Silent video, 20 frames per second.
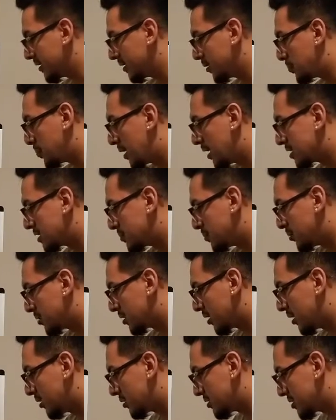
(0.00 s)
the possible
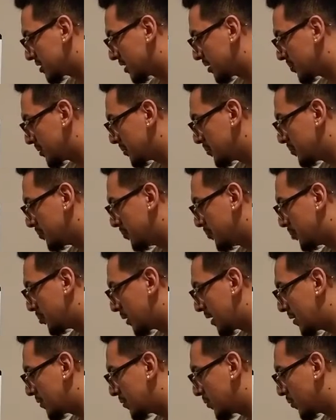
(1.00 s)
colors is going to be
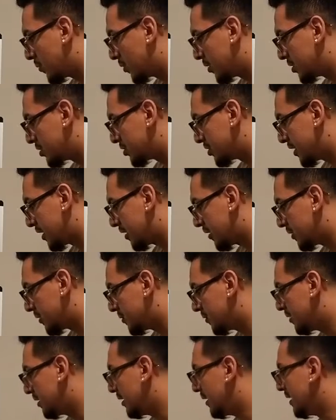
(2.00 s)
brown, orange,
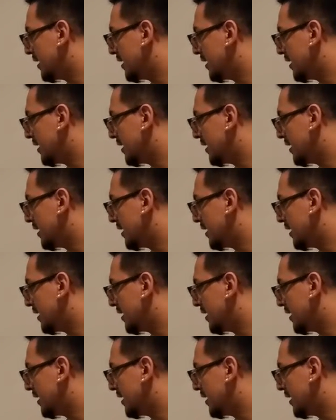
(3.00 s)
yellow.